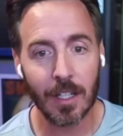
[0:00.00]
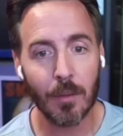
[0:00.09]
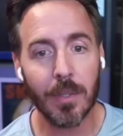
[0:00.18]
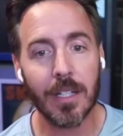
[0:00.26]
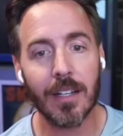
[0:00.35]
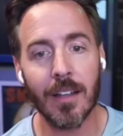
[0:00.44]

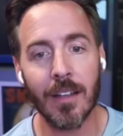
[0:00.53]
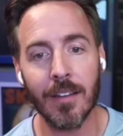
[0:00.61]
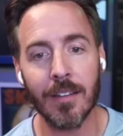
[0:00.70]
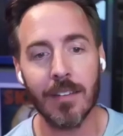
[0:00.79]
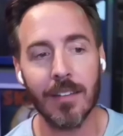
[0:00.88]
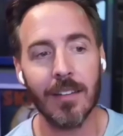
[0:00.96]

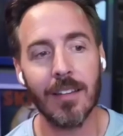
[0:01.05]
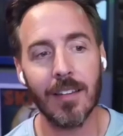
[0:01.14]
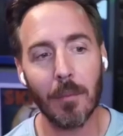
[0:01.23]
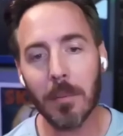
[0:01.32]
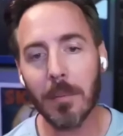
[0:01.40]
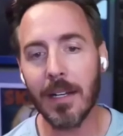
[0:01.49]
because the
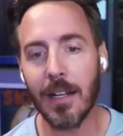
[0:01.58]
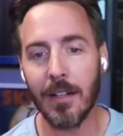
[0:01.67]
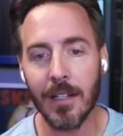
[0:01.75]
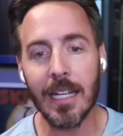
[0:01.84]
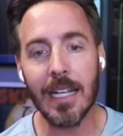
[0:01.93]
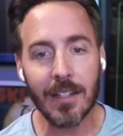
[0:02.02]
supplement
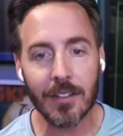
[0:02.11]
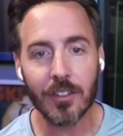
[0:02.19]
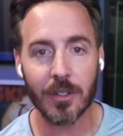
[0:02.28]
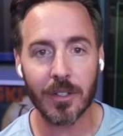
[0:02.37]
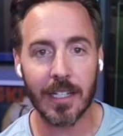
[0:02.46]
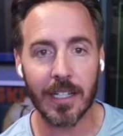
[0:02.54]

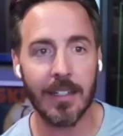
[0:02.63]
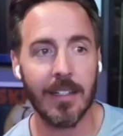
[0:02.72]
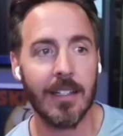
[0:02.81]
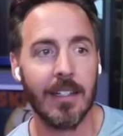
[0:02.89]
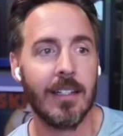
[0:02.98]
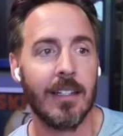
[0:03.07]
industry
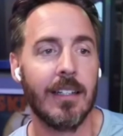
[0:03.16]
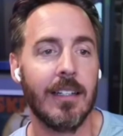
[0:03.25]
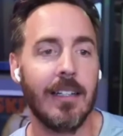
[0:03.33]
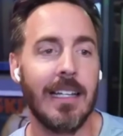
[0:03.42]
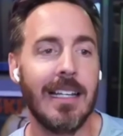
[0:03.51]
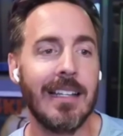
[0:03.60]

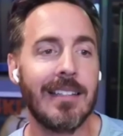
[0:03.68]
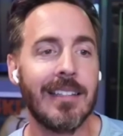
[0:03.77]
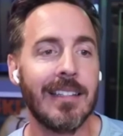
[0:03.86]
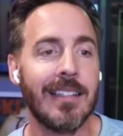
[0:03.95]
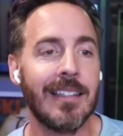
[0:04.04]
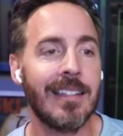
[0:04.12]
is
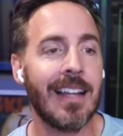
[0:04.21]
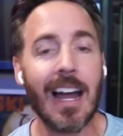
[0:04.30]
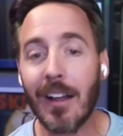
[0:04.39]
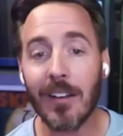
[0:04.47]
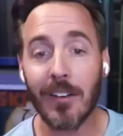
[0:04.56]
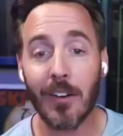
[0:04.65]

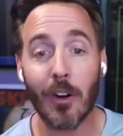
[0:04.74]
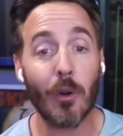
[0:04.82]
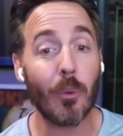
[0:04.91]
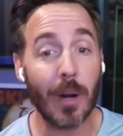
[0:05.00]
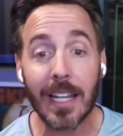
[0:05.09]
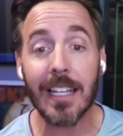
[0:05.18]
not a
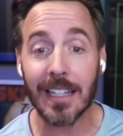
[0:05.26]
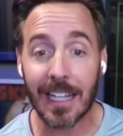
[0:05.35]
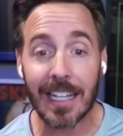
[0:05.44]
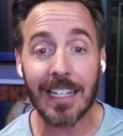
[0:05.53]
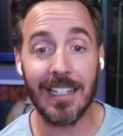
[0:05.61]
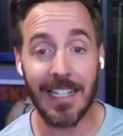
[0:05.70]

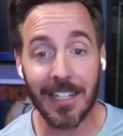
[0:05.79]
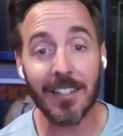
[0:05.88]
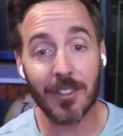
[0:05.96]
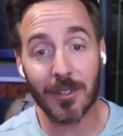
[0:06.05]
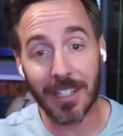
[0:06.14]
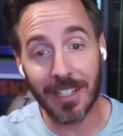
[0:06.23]
regulated
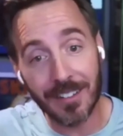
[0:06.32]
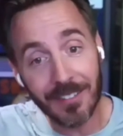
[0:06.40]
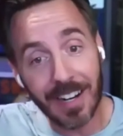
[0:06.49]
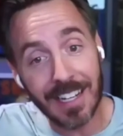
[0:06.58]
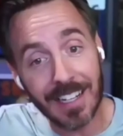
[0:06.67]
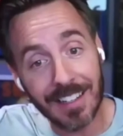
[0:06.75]
industry,
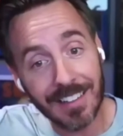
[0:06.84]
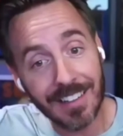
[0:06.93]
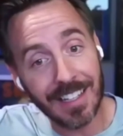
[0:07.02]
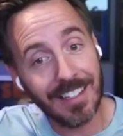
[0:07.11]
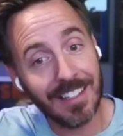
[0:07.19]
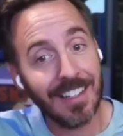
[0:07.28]
right?
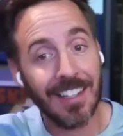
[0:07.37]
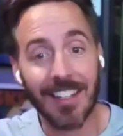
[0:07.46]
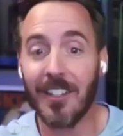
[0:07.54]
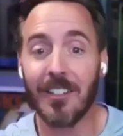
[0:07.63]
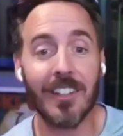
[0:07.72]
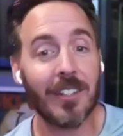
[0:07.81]
Like
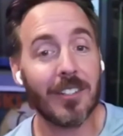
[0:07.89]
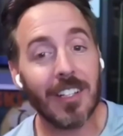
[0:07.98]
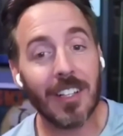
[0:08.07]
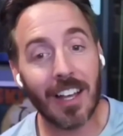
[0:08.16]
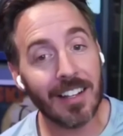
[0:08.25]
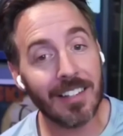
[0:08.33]
there's a
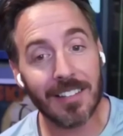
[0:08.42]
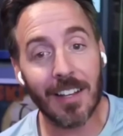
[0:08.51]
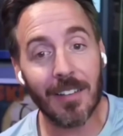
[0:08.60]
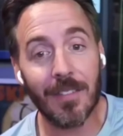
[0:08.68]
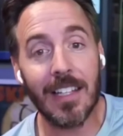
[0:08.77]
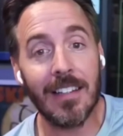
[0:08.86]
lot of
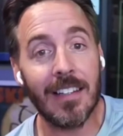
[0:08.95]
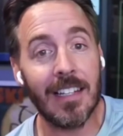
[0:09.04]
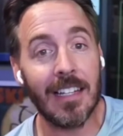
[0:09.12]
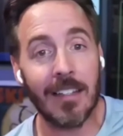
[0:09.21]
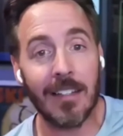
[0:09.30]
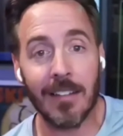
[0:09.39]
stuff
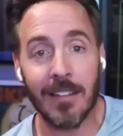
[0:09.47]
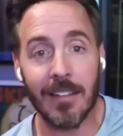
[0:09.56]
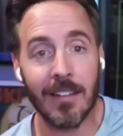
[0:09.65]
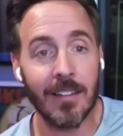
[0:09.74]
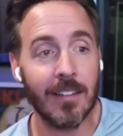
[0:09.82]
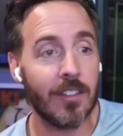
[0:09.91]
in
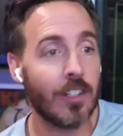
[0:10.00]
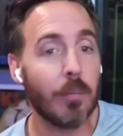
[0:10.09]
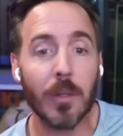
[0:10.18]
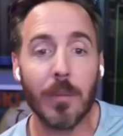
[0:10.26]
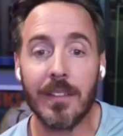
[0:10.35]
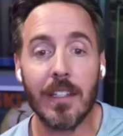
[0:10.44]

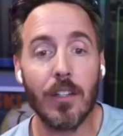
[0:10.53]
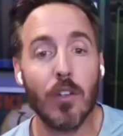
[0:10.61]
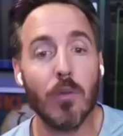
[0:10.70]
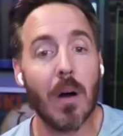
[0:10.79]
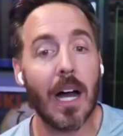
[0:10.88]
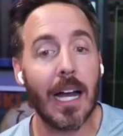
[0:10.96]
supplements that you
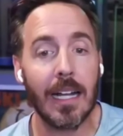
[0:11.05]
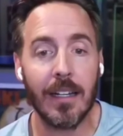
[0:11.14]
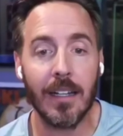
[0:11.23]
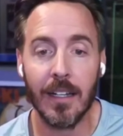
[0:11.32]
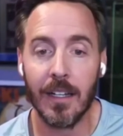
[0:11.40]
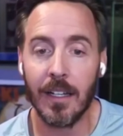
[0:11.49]
buy
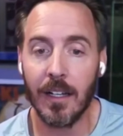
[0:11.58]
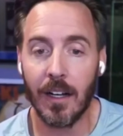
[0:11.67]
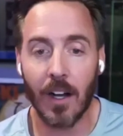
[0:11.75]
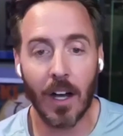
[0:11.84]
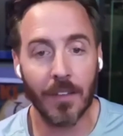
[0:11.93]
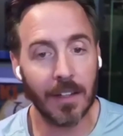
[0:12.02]

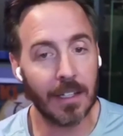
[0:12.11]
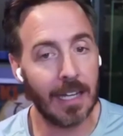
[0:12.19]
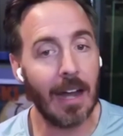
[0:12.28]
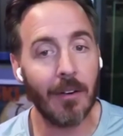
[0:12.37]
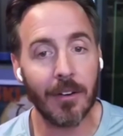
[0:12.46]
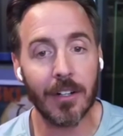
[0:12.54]
on the
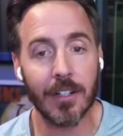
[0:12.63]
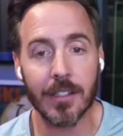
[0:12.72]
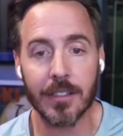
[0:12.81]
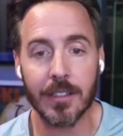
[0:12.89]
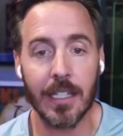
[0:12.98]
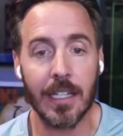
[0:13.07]

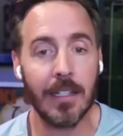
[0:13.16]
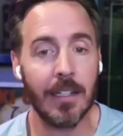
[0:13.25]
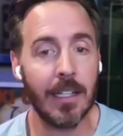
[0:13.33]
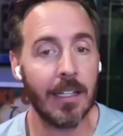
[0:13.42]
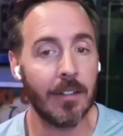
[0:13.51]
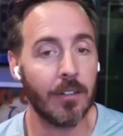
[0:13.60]
counters
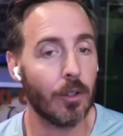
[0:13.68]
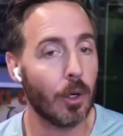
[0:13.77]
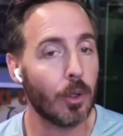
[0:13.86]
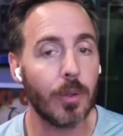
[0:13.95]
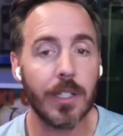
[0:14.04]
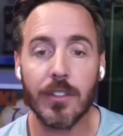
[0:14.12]
in
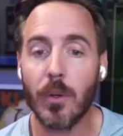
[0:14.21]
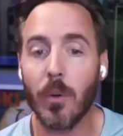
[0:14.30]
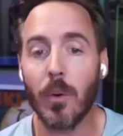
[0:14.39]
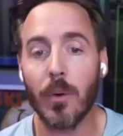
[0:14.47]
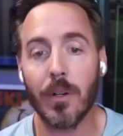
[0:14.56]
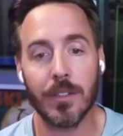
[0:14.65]
grocery
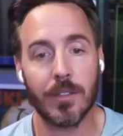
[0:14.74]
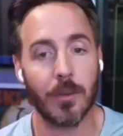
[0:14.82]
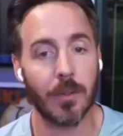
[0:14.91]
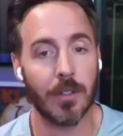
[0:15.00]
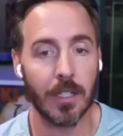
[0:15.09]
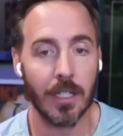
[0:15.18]
stores or